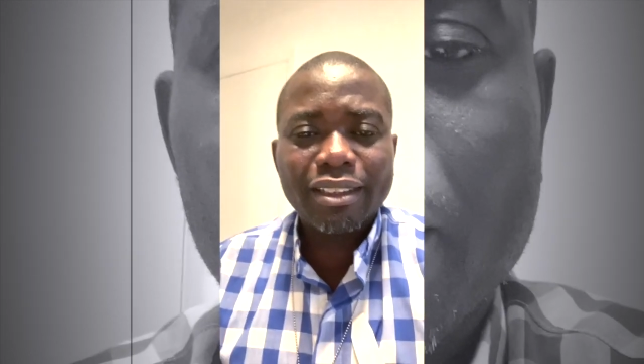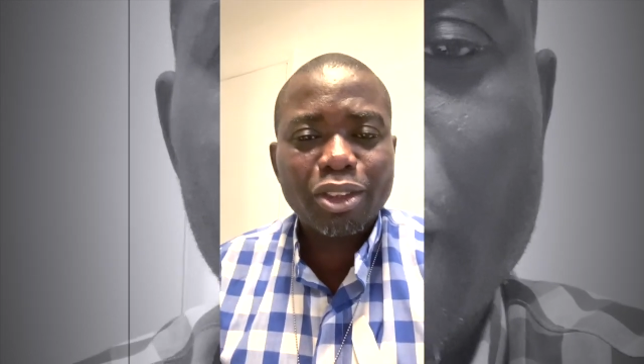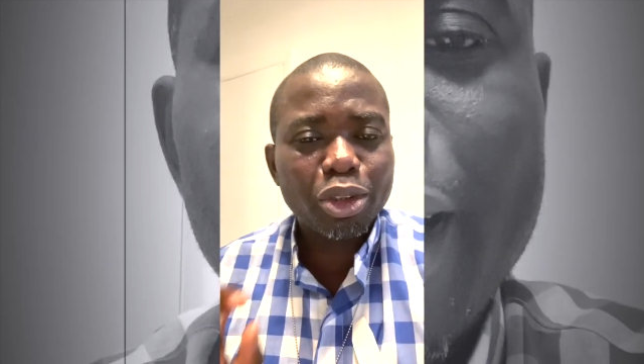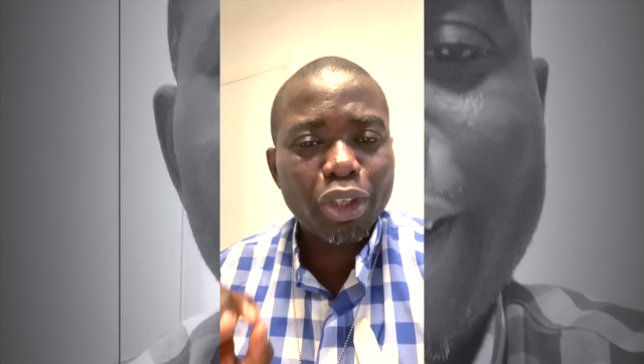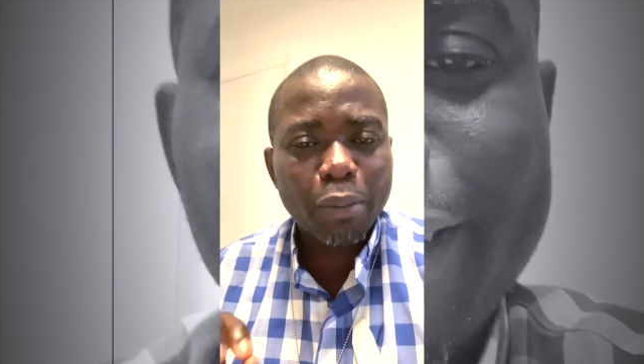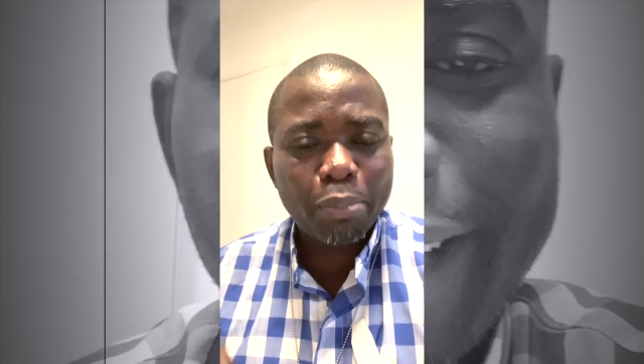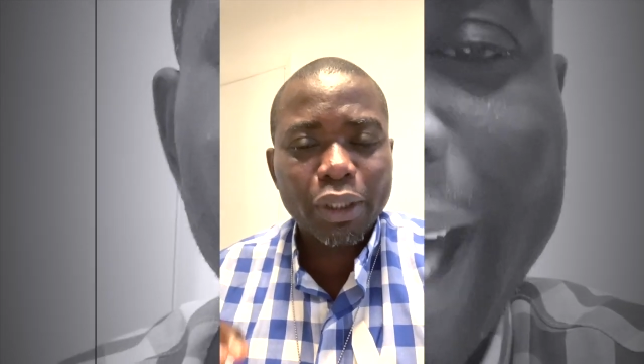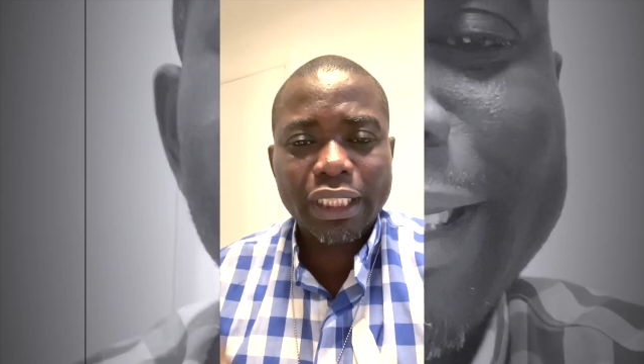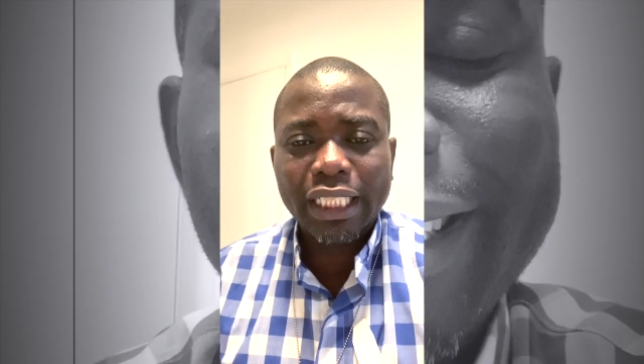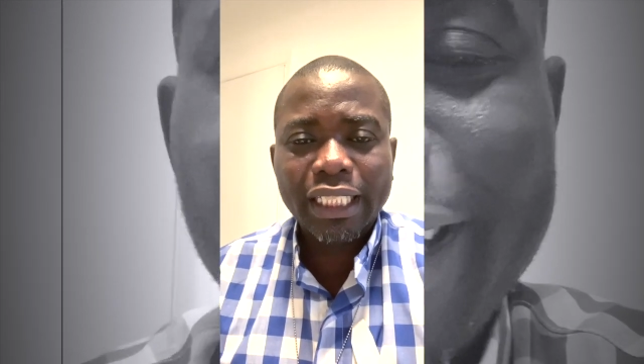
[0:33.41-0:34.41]
to your
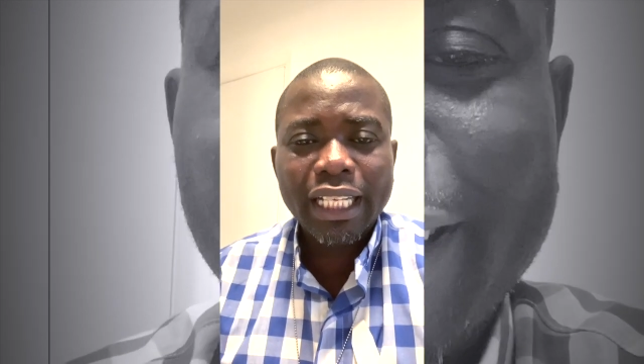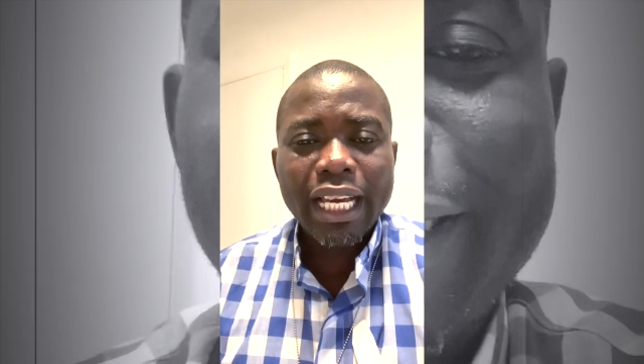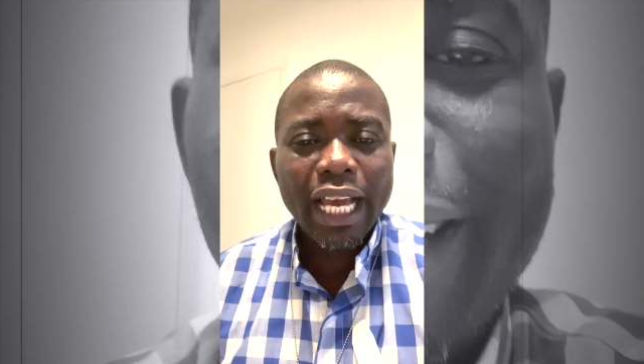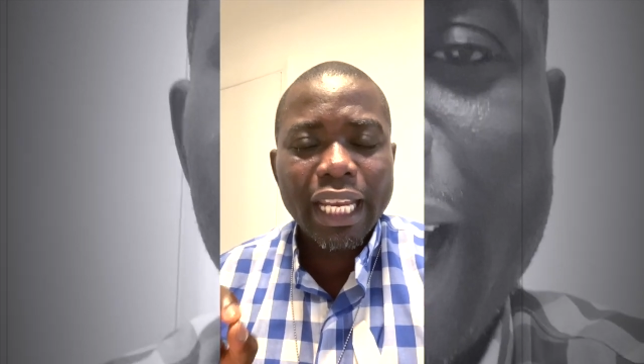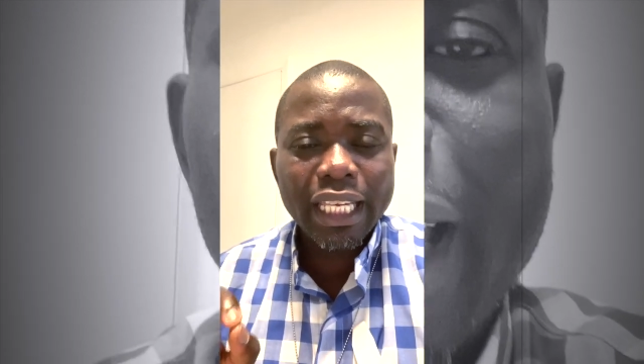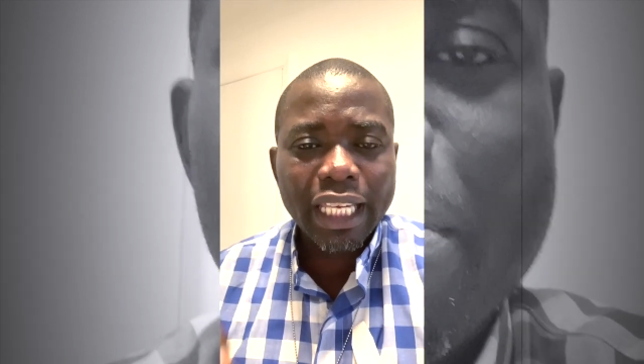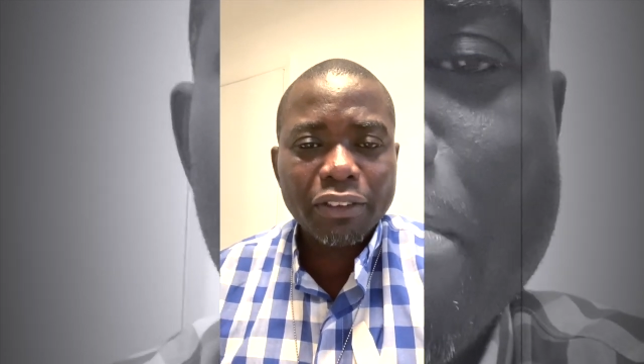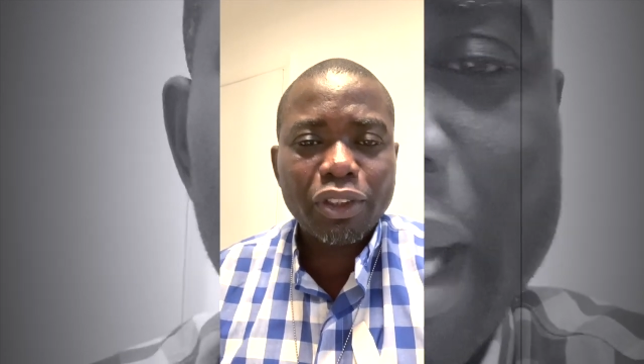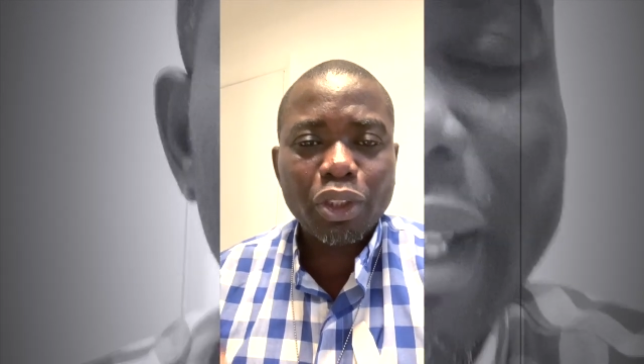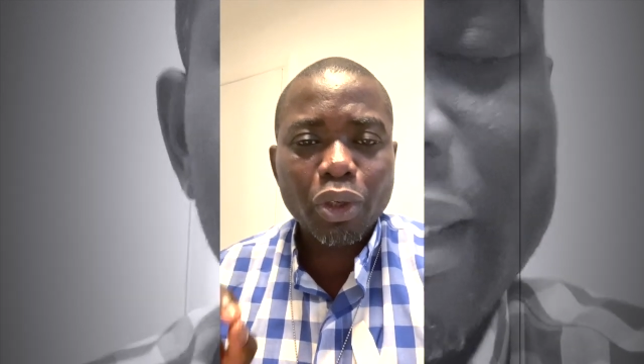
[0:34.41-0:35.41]
body and it
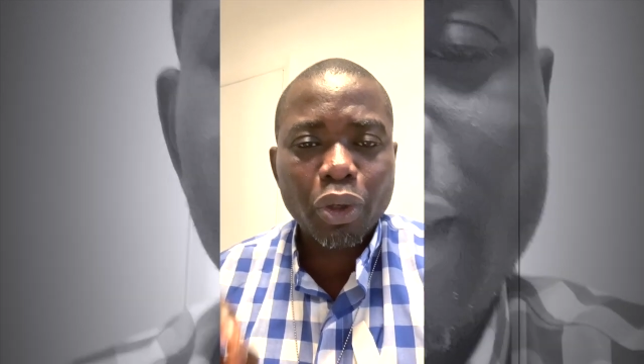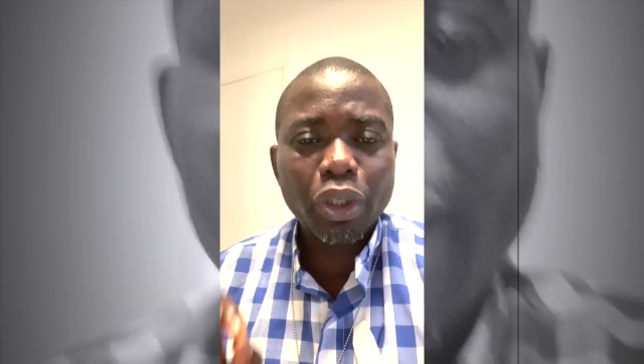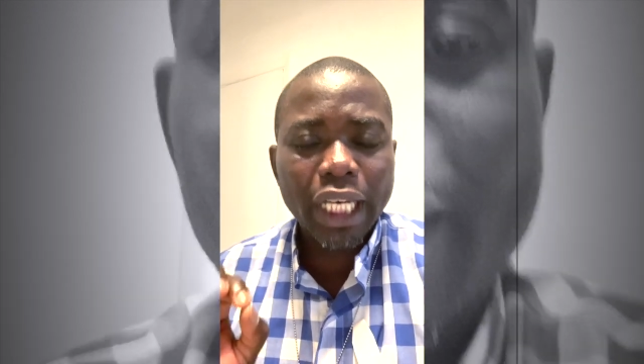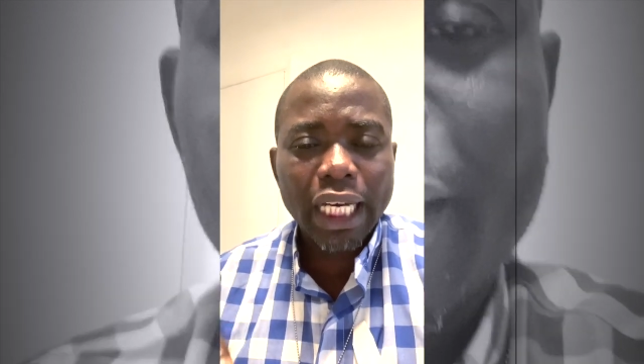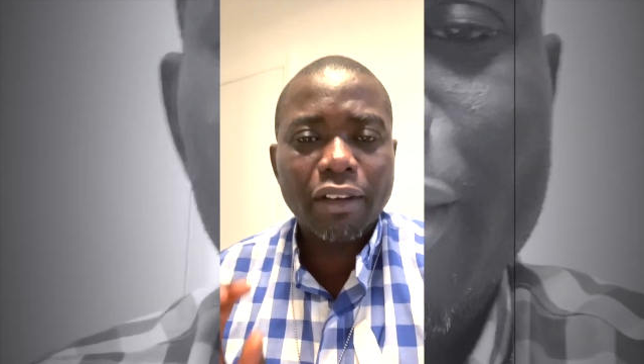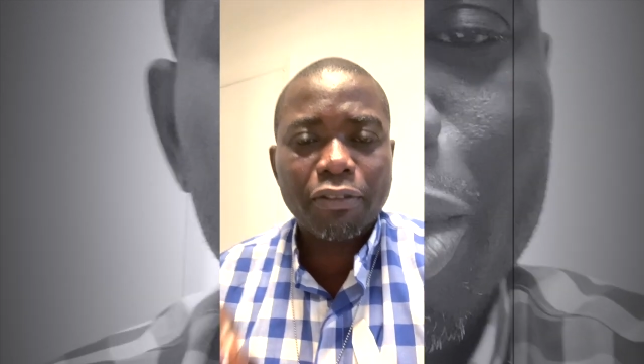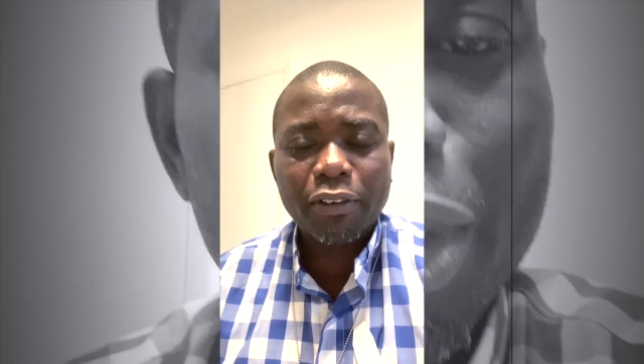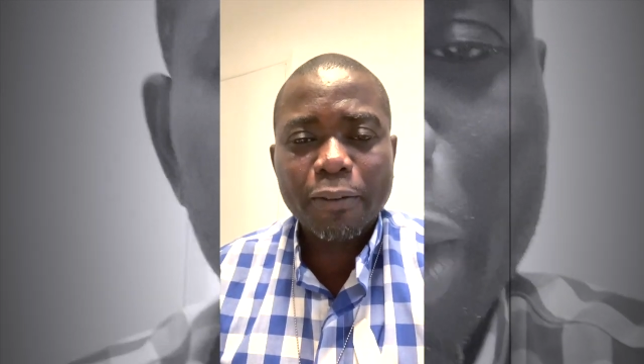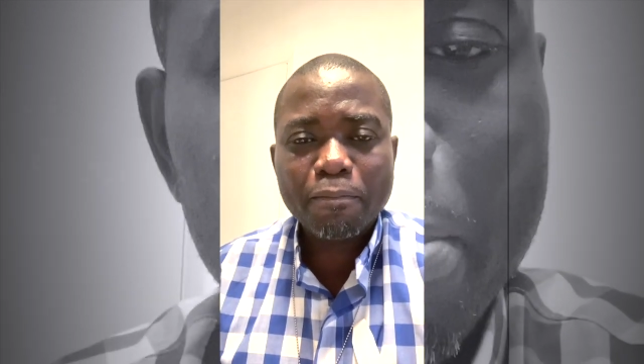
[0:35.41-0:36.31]
gives you good health.